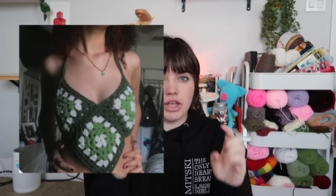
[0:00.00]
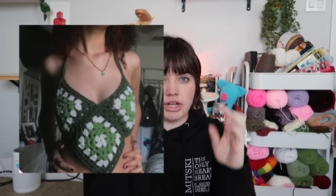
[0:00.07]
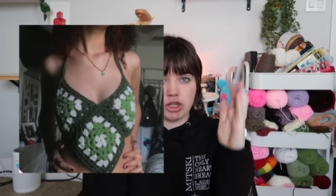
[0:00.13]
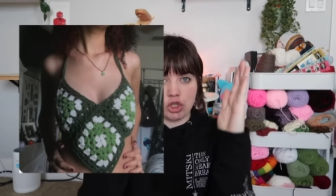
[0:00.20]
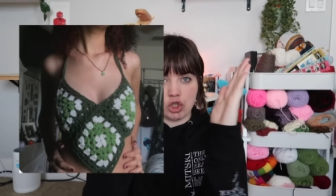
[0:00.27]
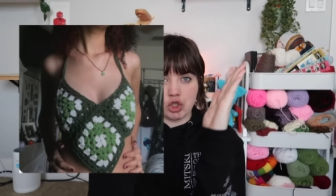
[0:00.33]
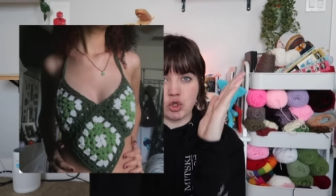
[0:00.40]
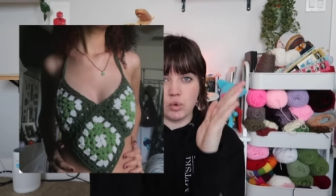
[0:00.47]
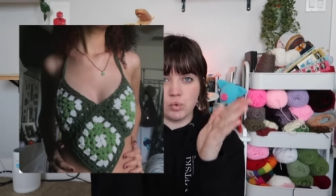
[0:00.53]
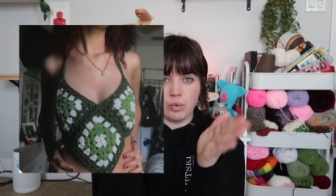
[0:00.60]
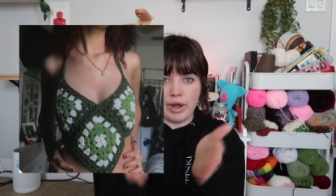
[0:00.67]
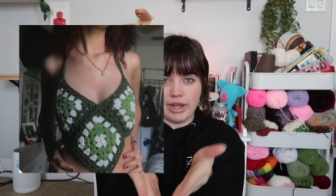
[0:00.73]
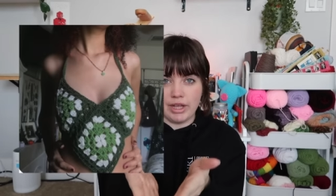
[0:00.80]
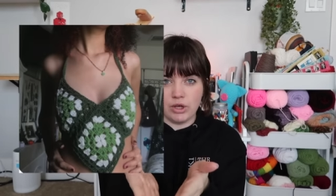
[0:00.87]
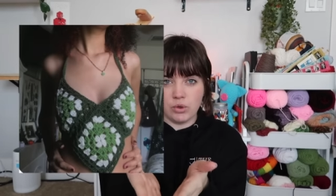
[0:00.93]
like
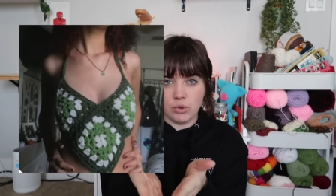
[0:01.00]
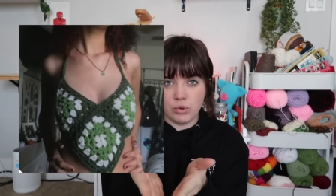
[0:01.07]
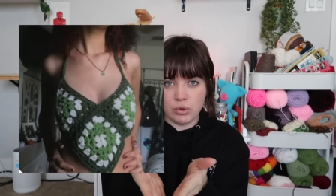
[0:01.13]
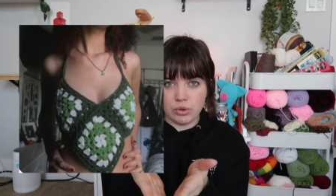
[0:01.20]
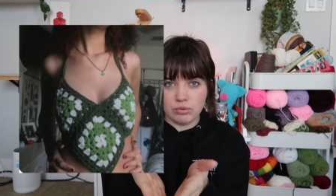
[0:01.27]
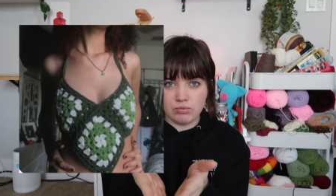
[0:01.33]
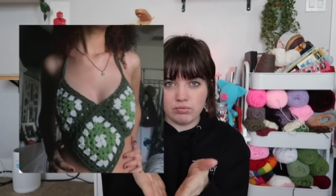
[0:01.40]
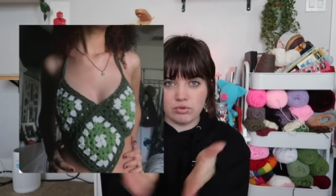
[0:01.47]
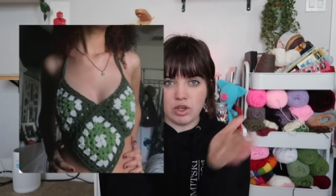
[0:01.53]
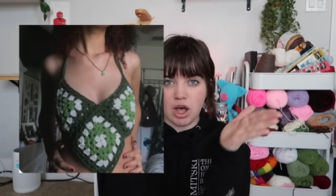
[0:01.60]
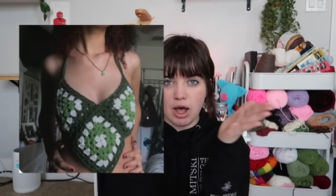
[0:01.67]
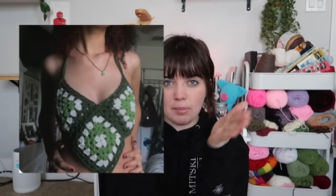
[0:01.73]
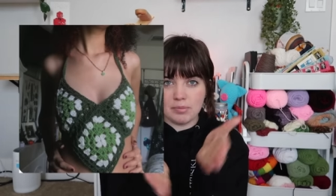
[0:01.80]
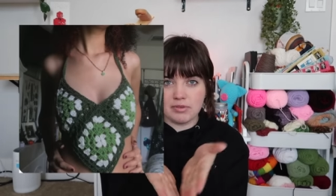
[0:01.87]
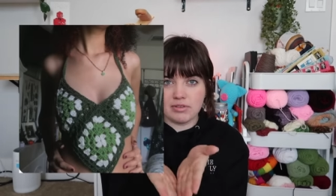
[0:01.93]
triangle
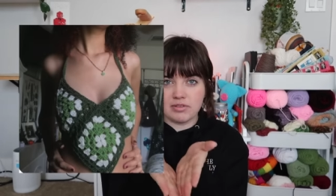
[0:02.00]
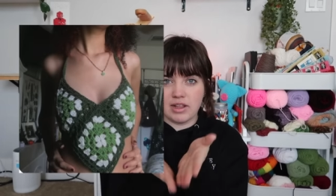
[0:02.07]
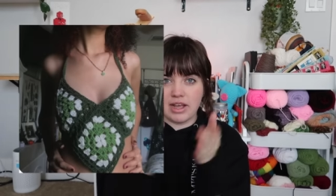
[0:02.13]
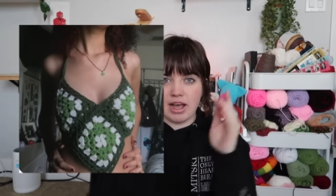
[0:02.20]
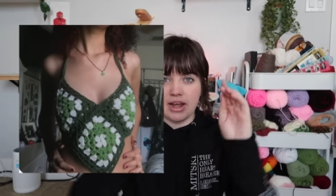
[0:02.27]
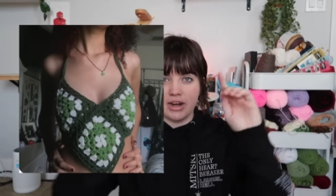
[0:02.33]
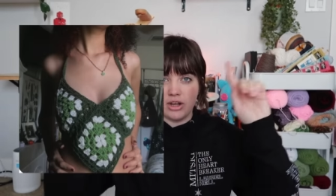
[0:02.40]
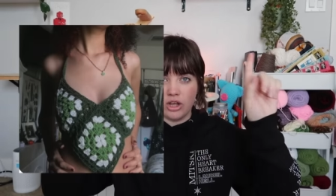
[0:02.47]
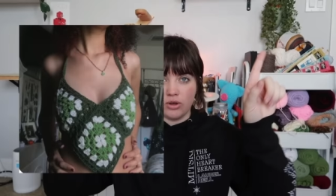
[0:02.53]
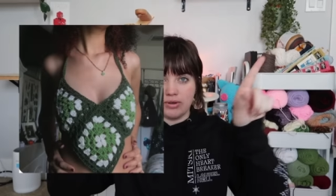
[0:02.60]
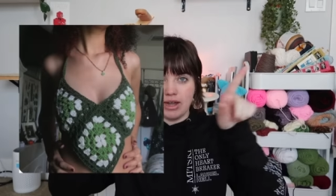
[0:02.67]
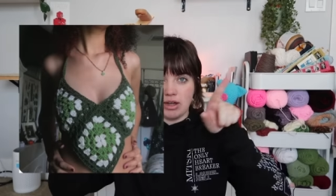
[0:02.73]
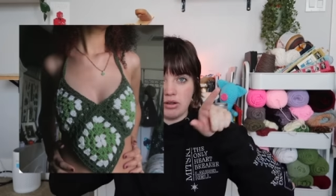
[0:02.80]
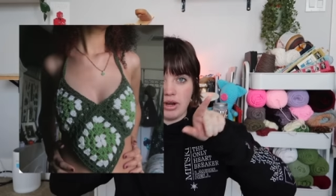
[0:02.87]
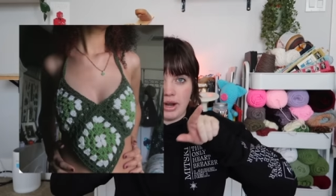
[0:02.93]
tops. They kind of go
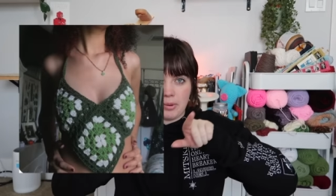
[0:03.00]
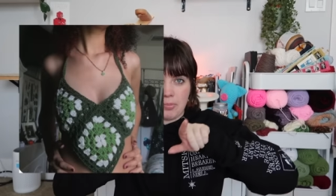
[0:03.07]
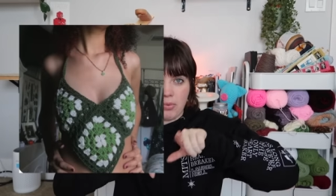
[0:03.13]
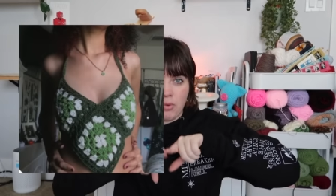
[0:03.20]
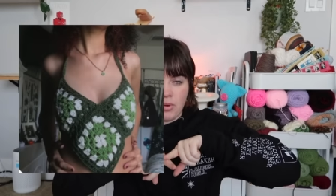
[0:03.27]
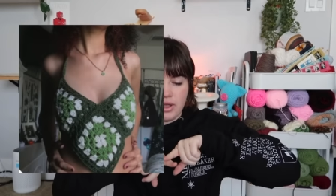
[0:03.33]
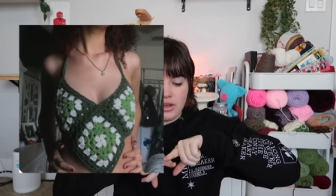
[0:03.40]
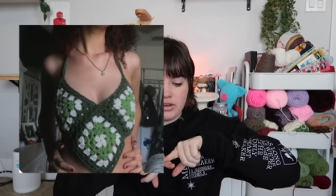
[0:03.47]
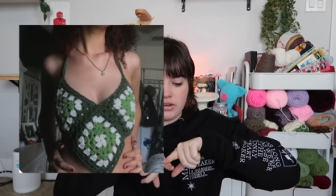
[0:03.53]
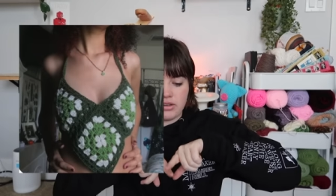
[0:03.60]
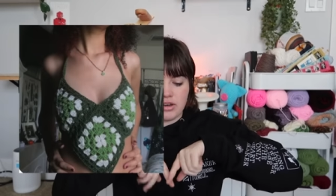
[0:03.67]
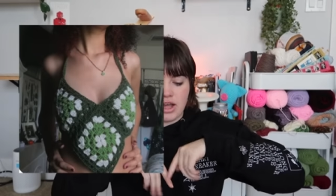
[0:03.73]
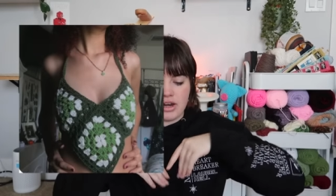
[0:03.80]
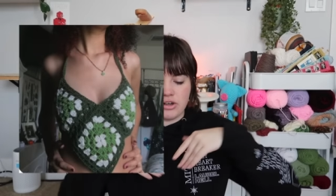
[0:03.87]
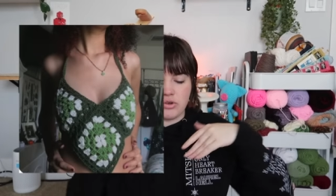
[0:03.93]
down at a point,
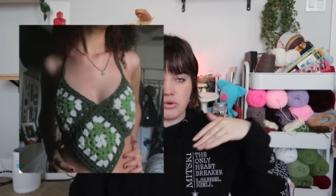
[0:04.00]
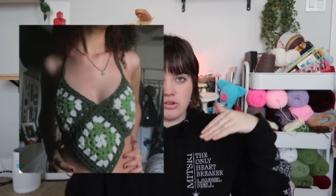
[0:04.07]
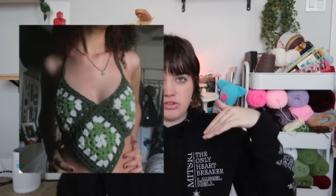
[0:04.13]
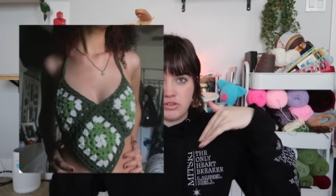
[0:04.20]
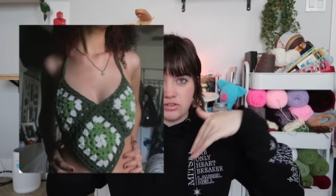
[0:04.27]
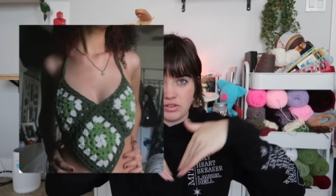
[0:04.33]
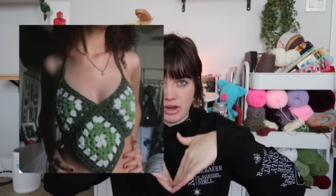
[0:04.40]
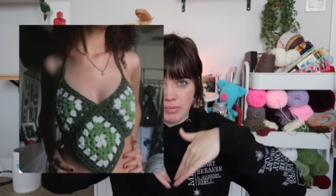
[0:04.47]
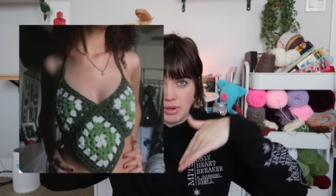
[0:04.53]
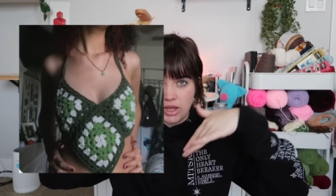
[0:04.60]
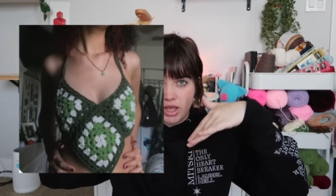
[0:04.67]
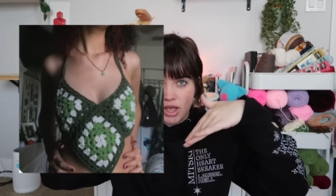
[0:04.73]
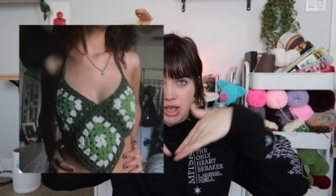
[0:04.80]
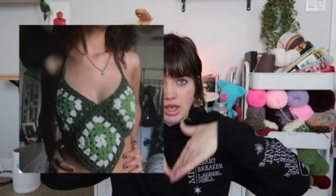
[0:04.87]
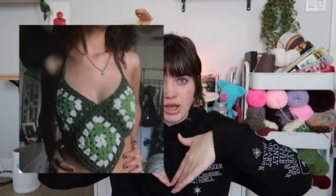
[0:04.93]
kind of towards your stomach,
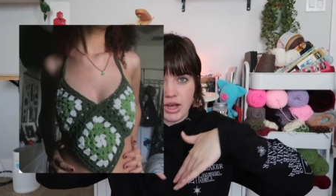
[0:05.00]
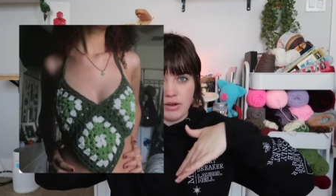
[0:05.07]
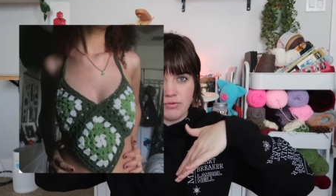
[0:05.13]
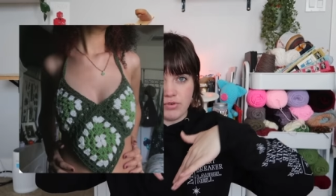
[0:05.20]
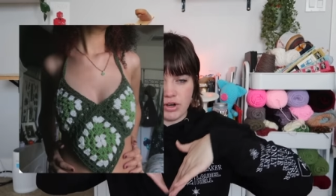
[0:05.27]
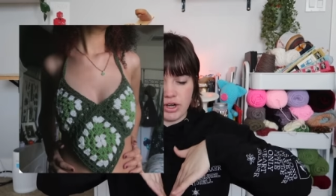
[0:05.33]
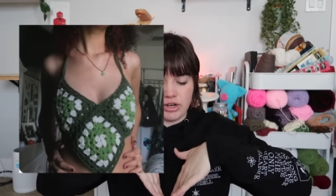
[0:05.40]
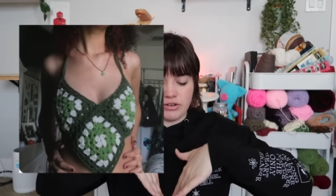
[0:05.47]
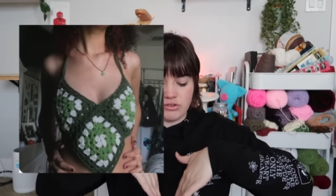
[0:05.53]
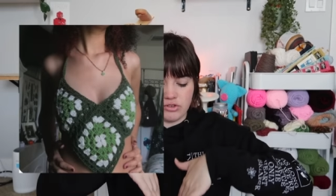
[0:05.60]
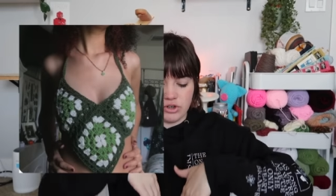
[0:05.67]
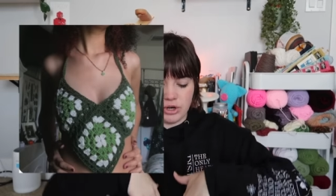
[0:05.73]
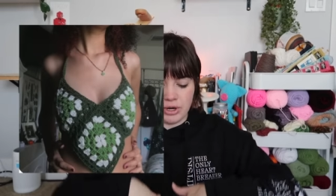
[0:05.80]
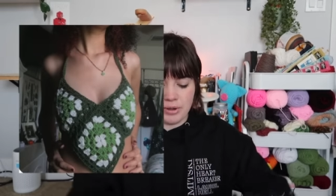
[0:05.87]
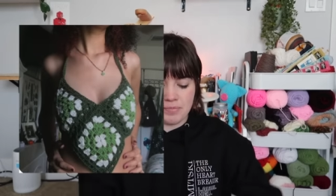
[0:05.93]
in front of your
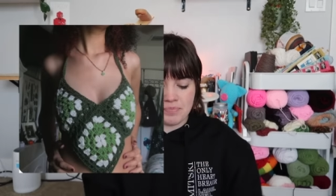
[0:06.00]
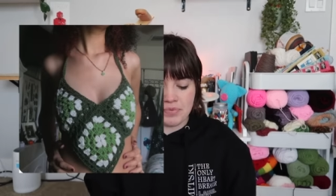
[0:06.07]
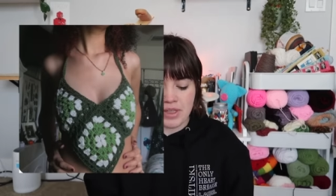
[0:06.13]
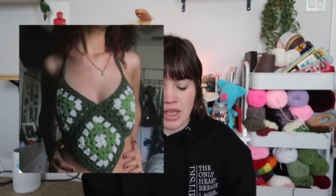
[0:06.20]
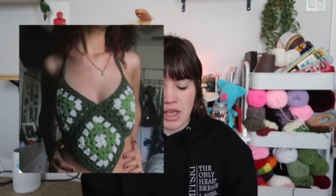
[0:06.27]
sternum.